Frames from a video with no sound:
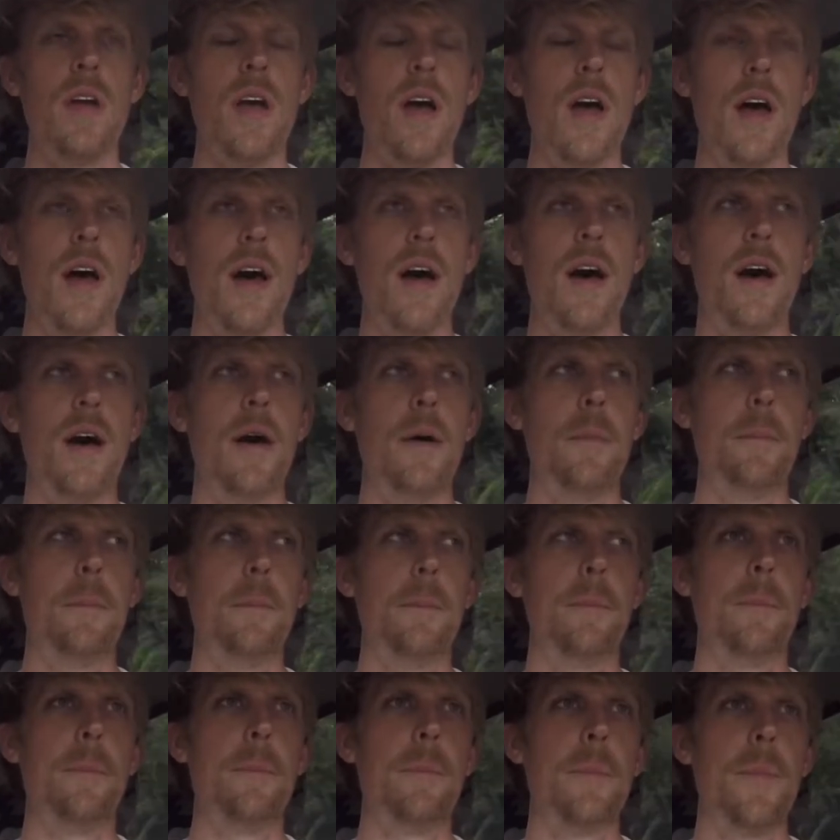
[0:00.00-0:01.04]

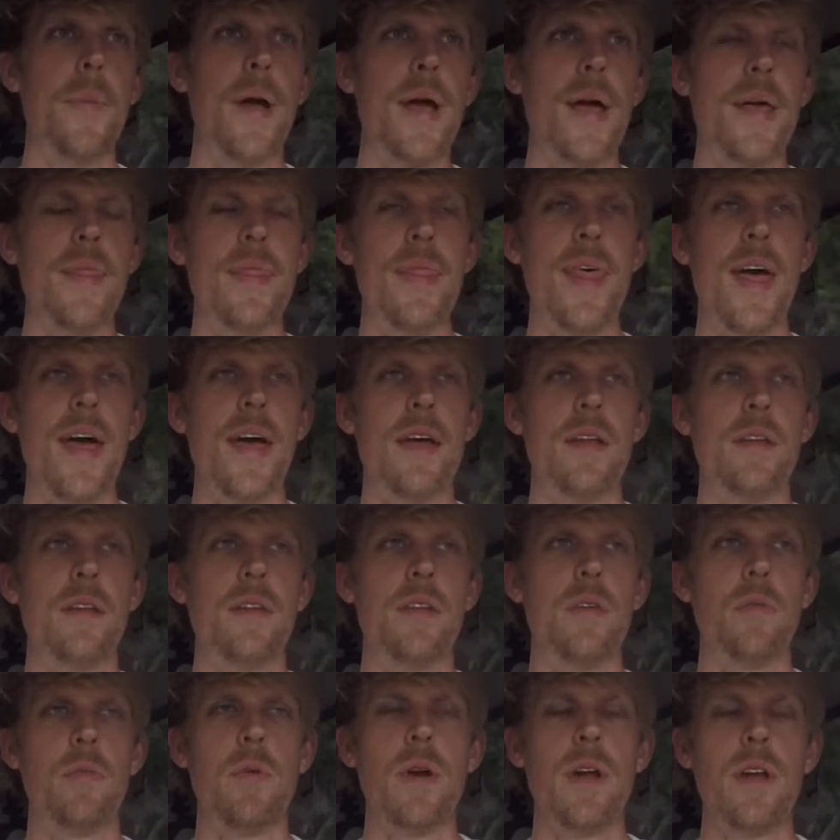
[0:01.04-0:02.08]
Um, and that
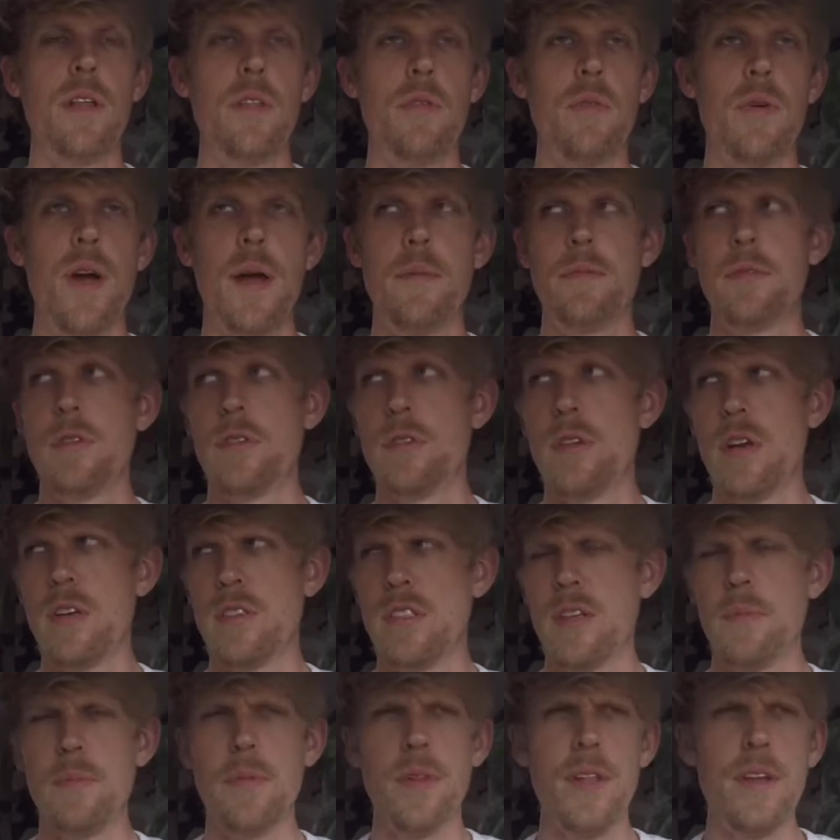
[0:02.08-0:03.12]
the regular Raptor starts,
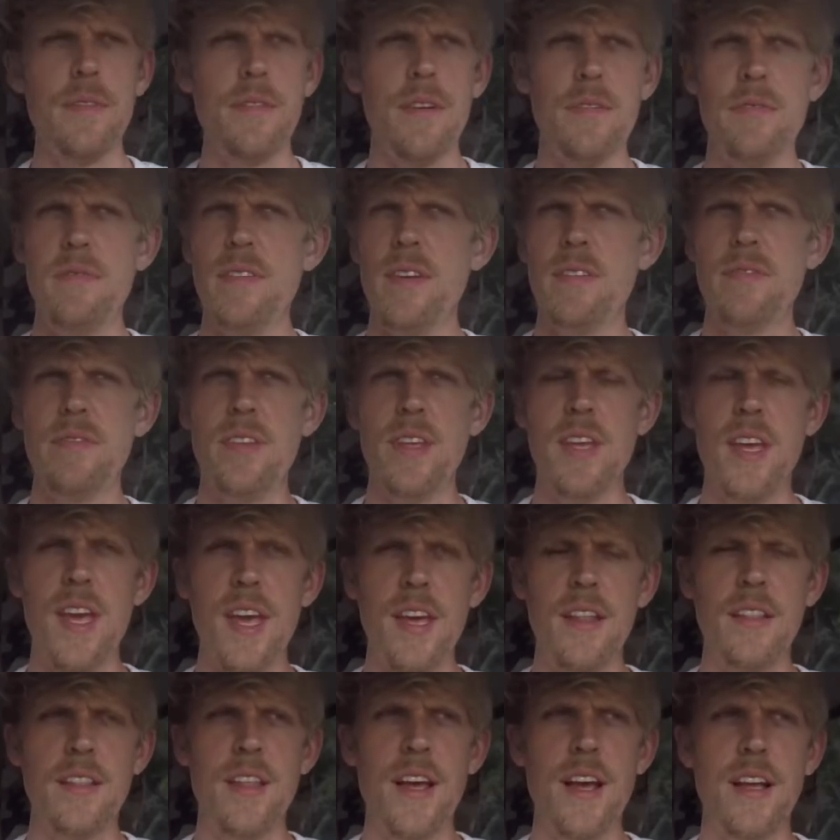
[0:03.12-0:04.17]
I believe, at
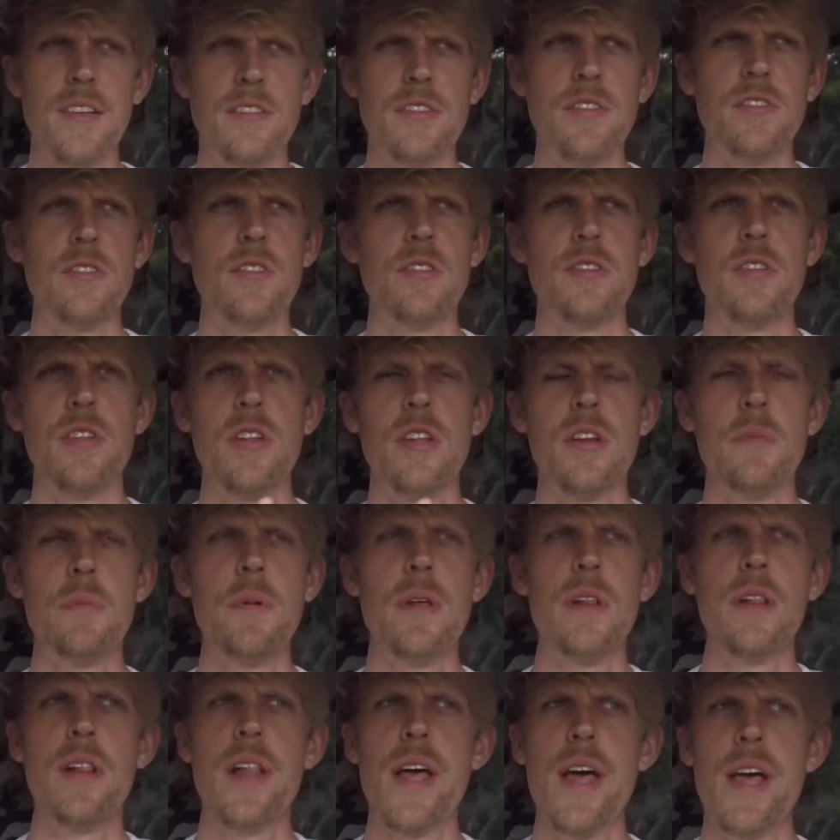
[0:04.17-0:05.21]
58,000, so it's a little
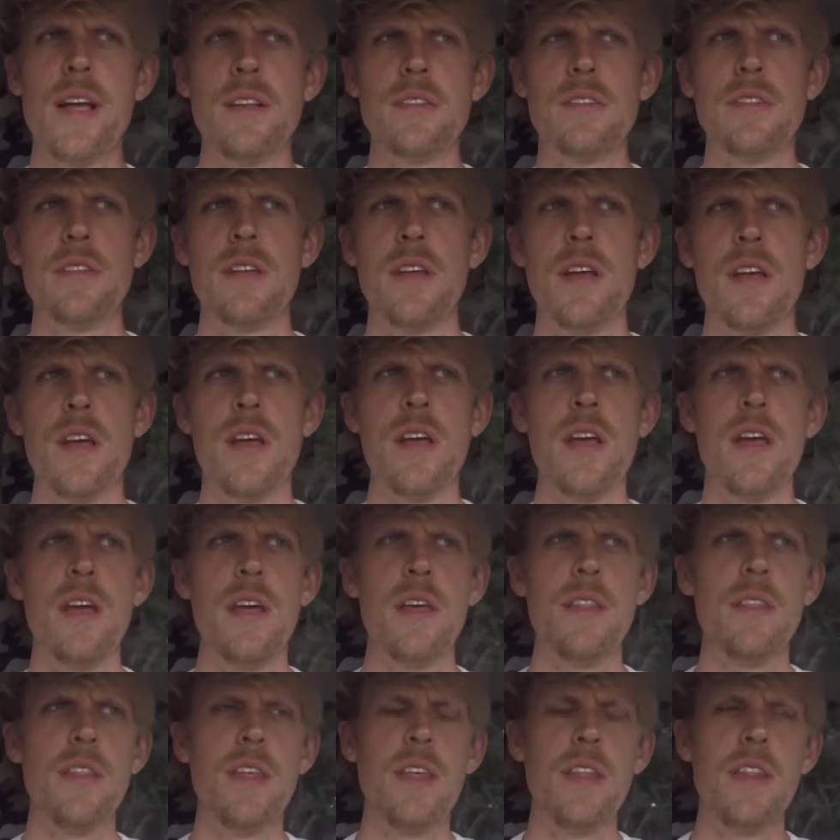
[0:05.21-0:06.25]
bit less
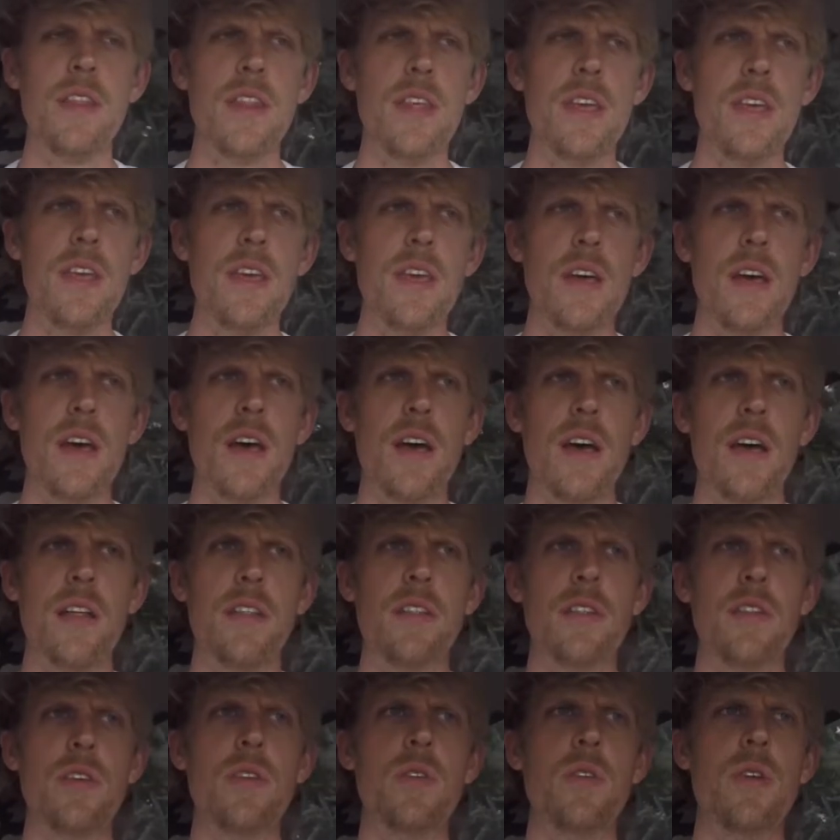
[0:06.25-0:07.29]
than the uh,
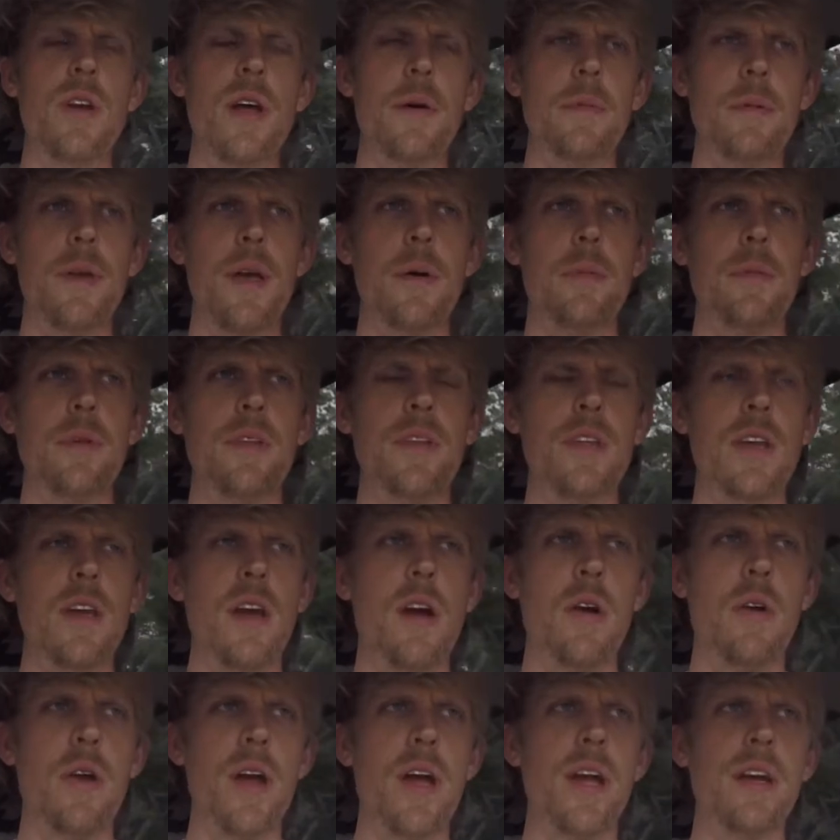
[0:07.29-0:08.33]
new and upcoming
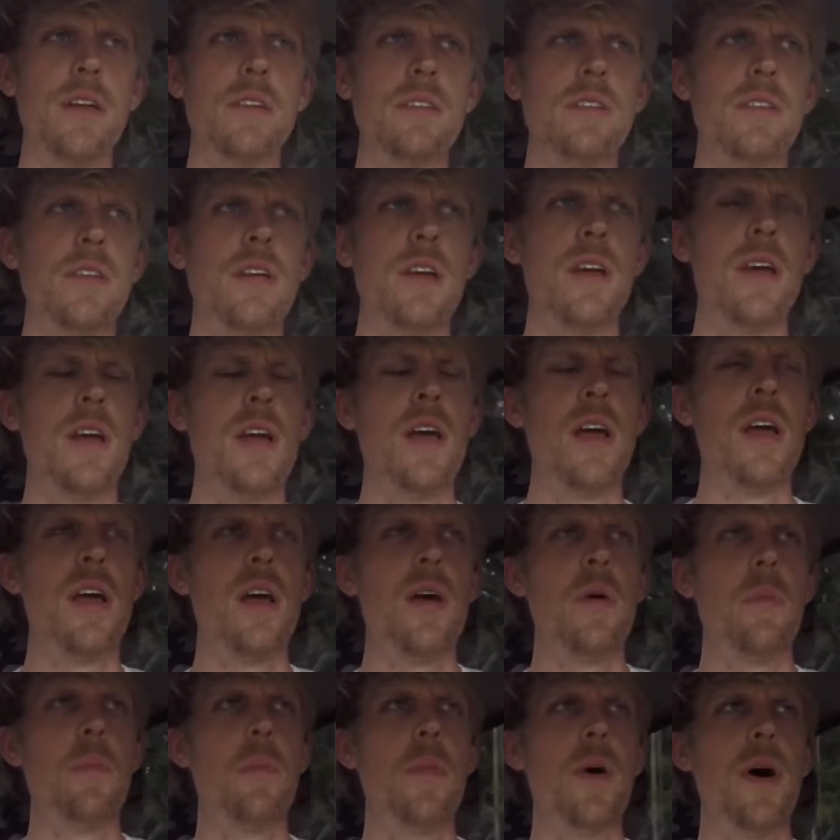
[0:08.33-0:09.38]
TRX,
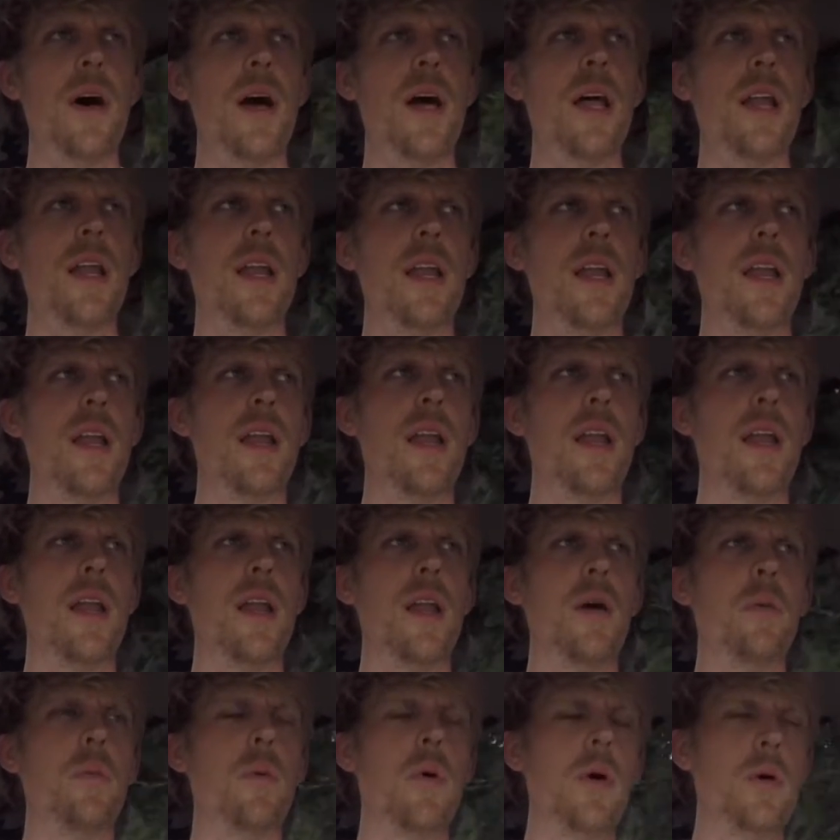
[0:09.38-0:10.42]
but
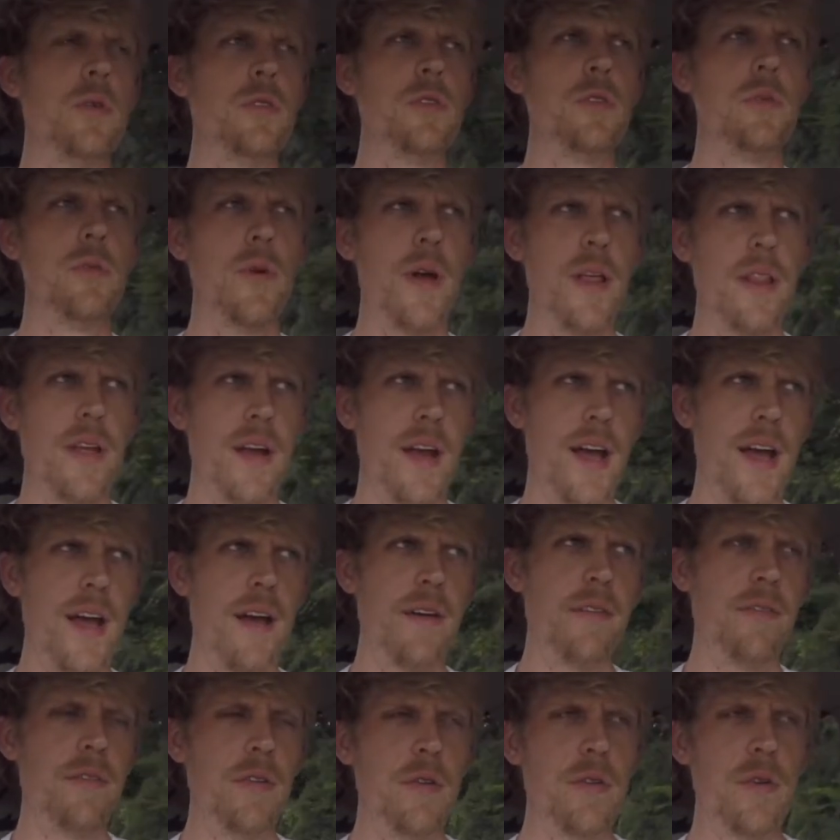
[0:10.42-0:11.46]
what would you rather
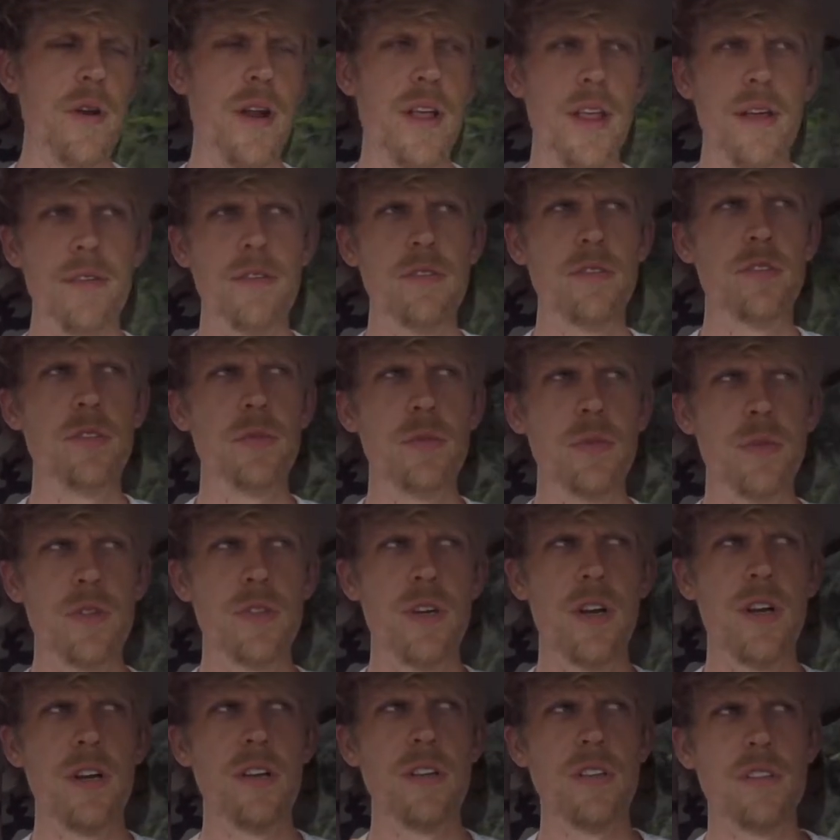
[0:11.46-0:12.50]
have? You would rather have a
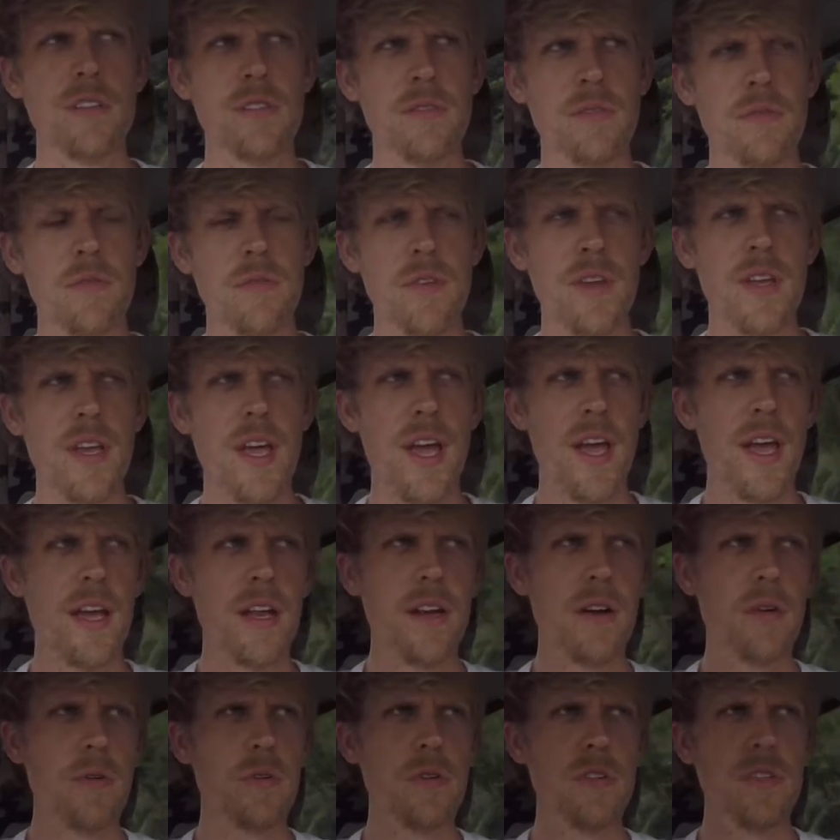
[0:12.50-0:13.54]
supercharged
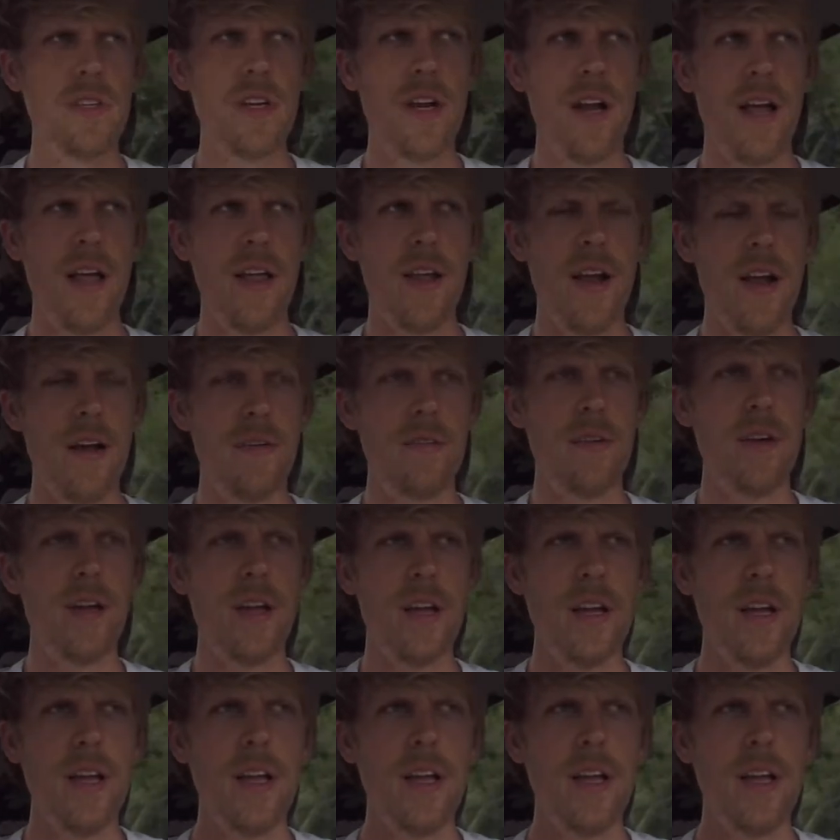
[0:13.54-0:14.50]
V8, or would you rather have a